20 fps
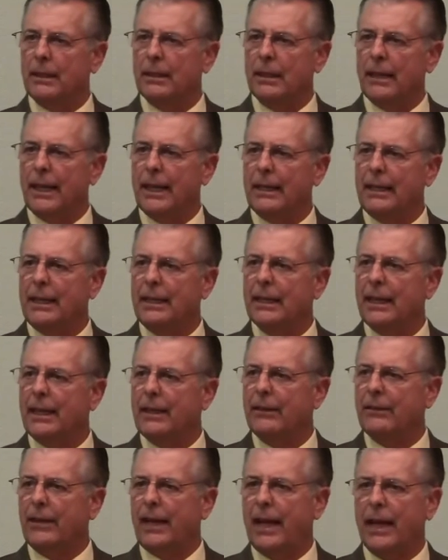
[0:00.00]
lightly laid
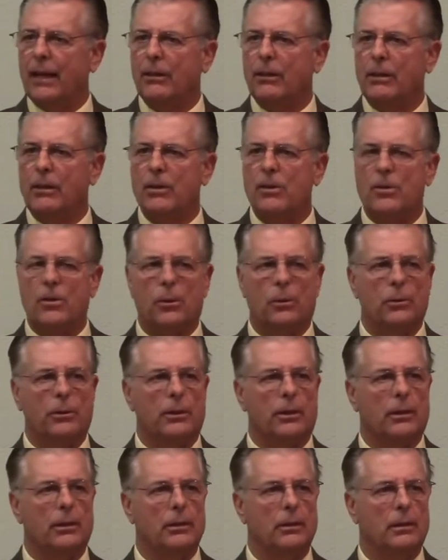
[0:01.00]
his hand on his
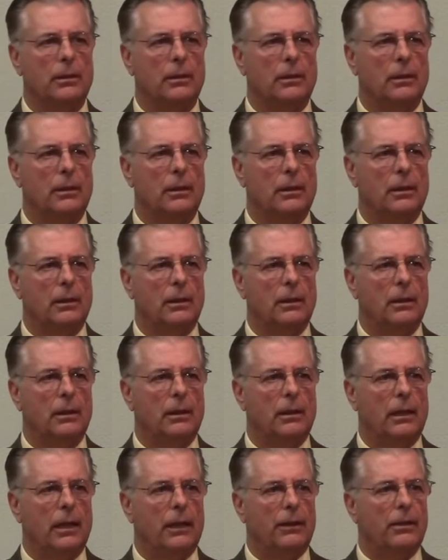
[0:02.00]
shoulder
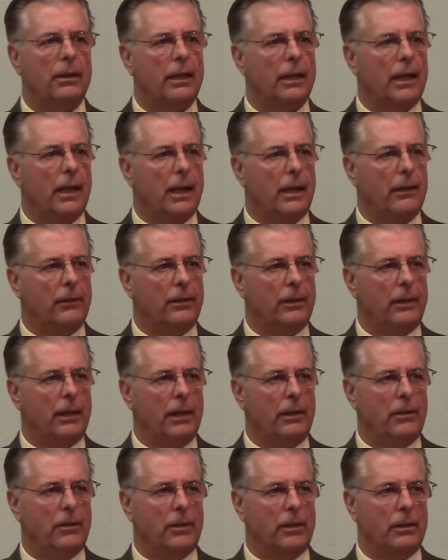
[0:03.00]
until he got his
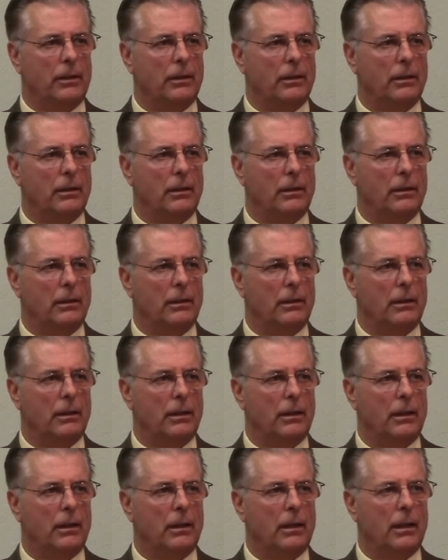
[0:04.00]
attention.
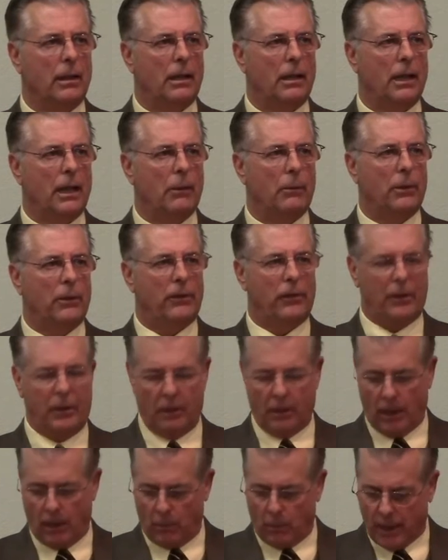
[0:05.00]
And once
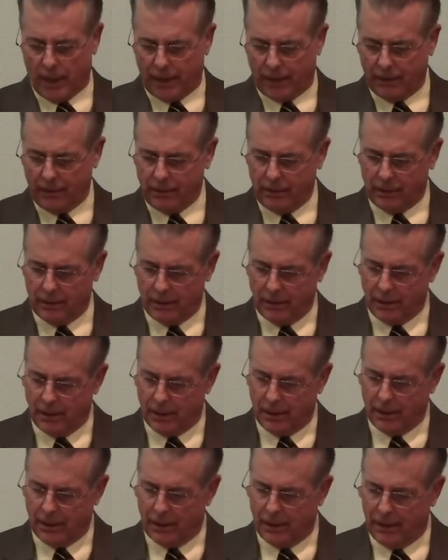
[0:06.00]
he awakened,
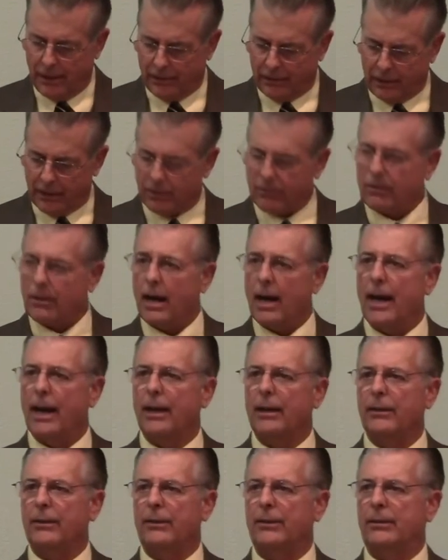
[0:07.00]
he said,
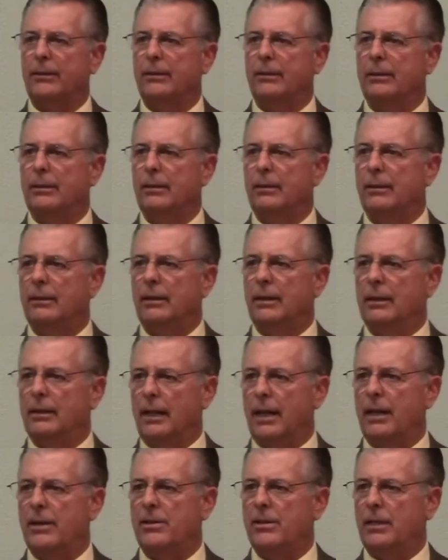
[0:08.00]
"Arise,
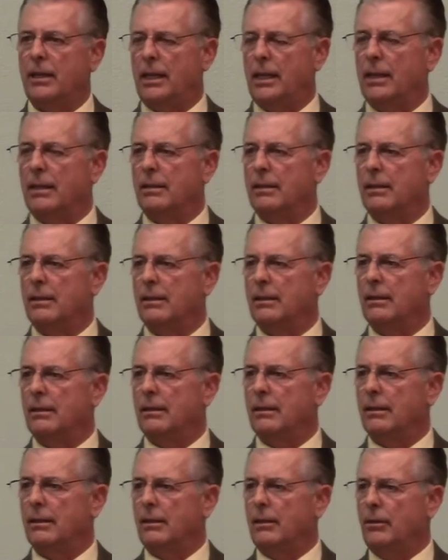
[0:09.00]
Elijah, and eat.
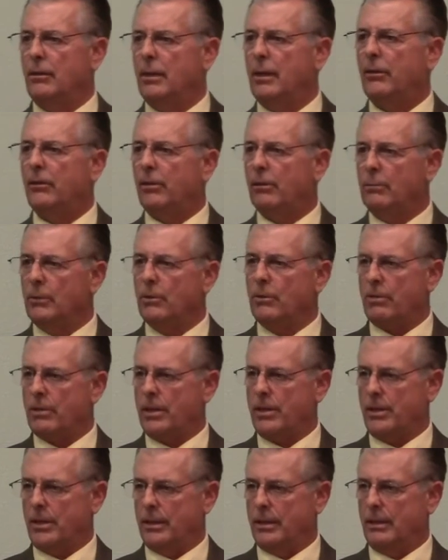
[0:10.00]
You need some
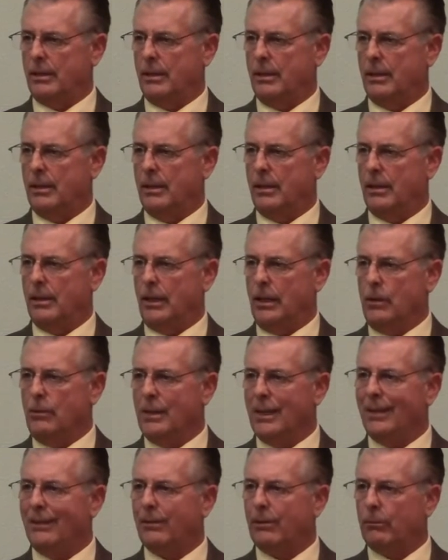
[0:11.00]
nutrition. You
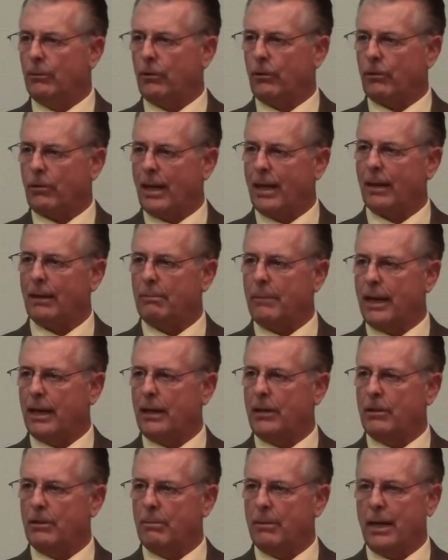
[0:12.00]
need some strength back
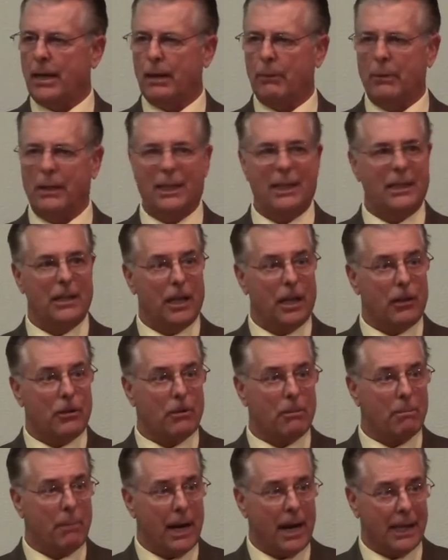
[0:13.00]
in your body. We need to get
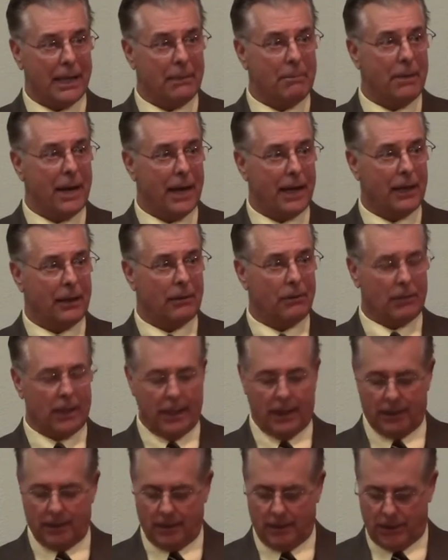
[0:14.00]
your body back in the
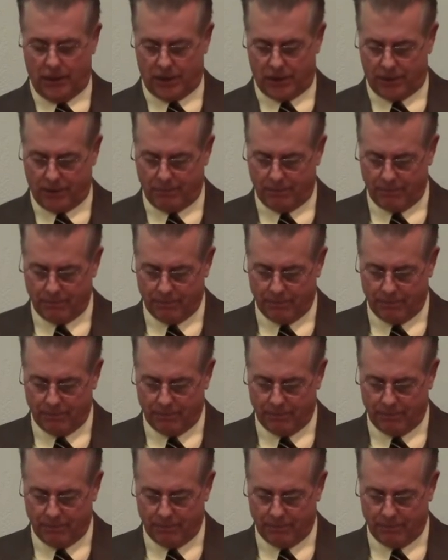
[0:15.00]
right condition."